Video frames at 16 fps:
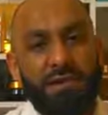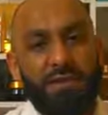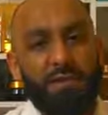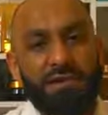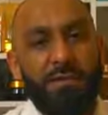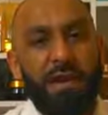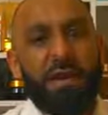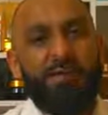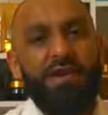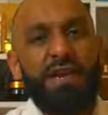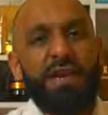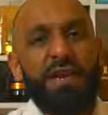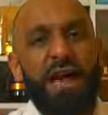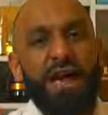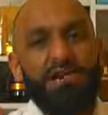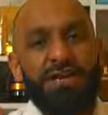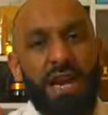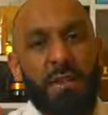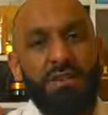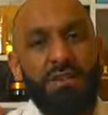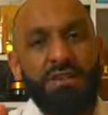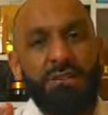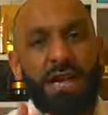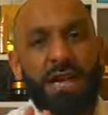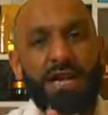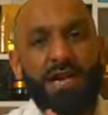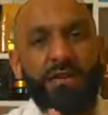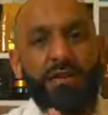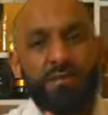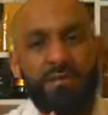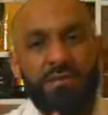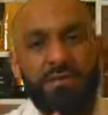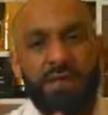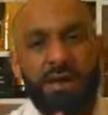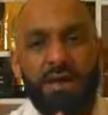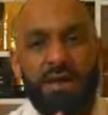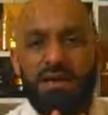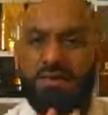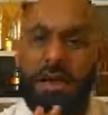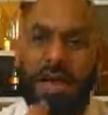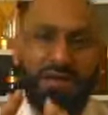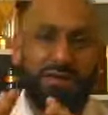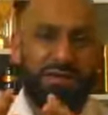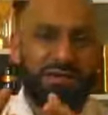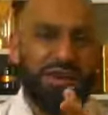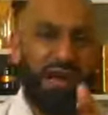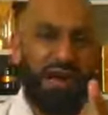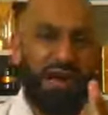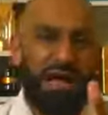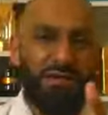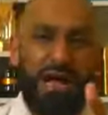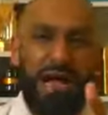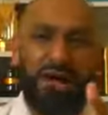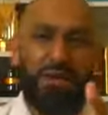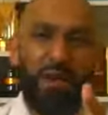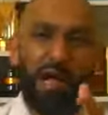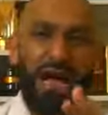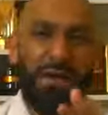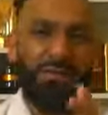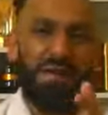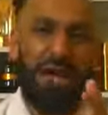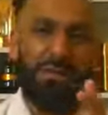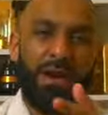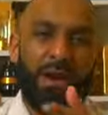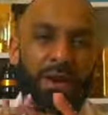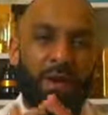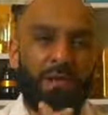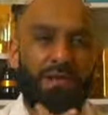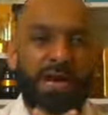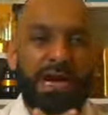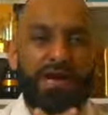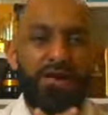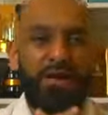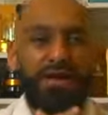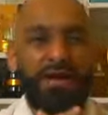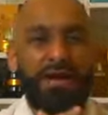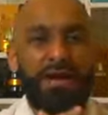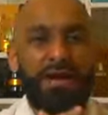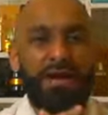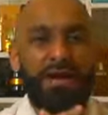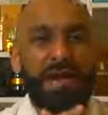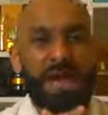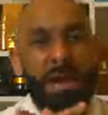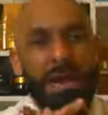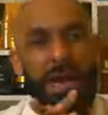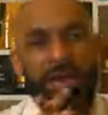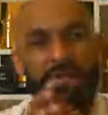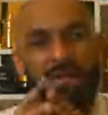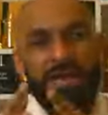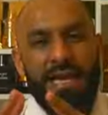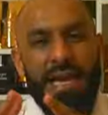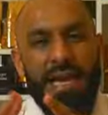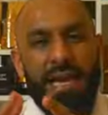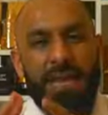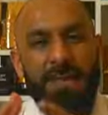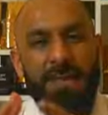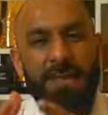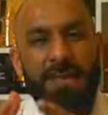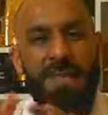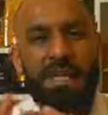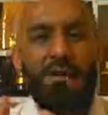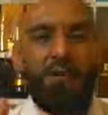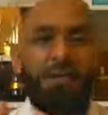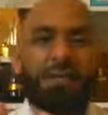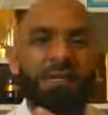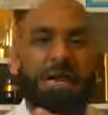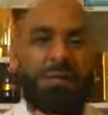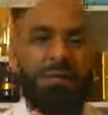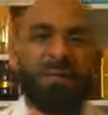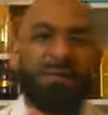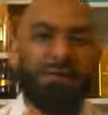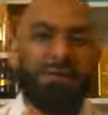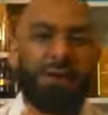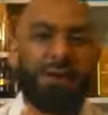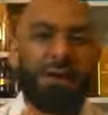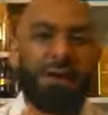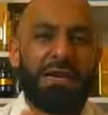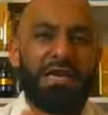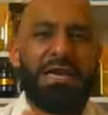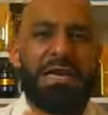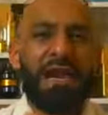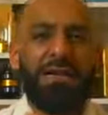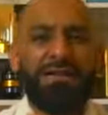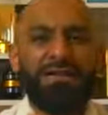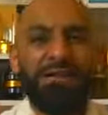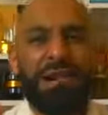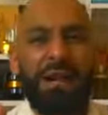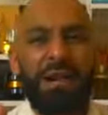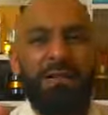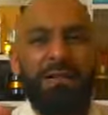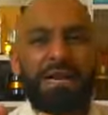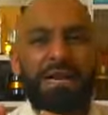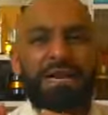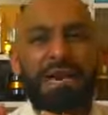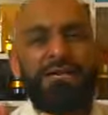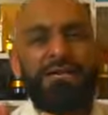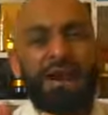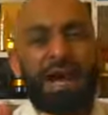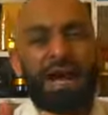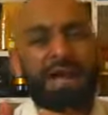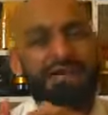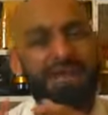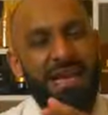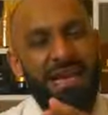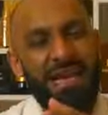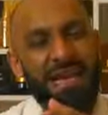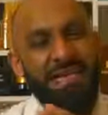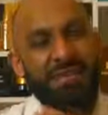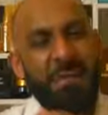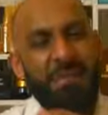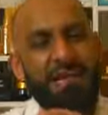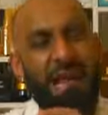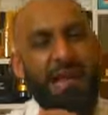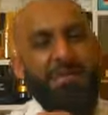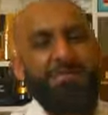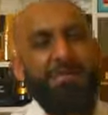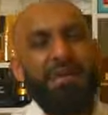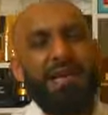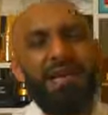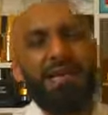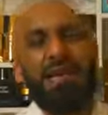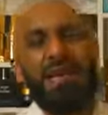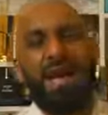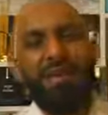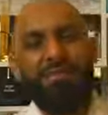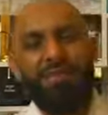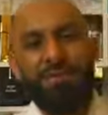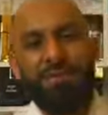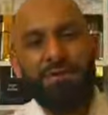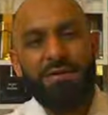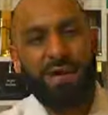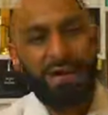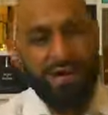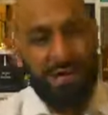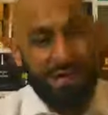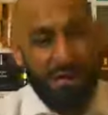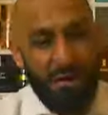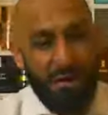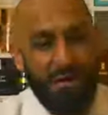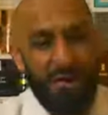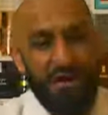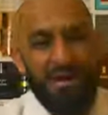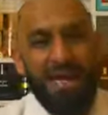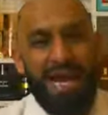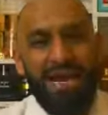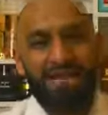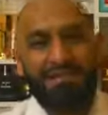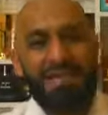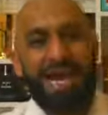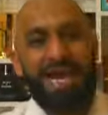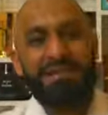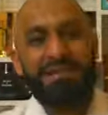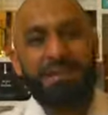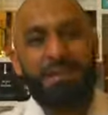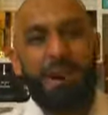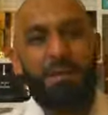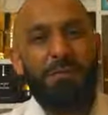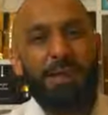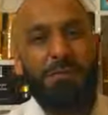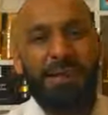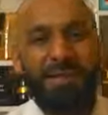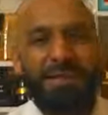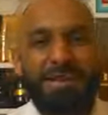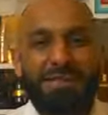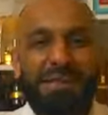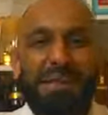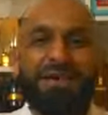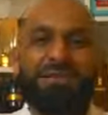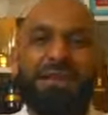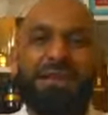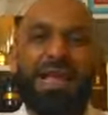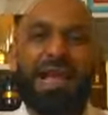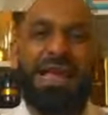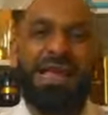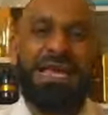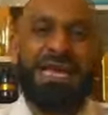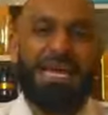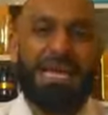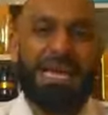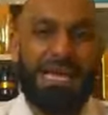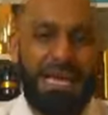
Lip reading: you smell really nice and I was smelling you. So I looked at her, I got happy. I'm like, oh, thanks for that. And the guy, he looked at me as well and he kind of smiled, but he never asked. Sometimes you get guys who do that. One guy gets a compliment and the other guy,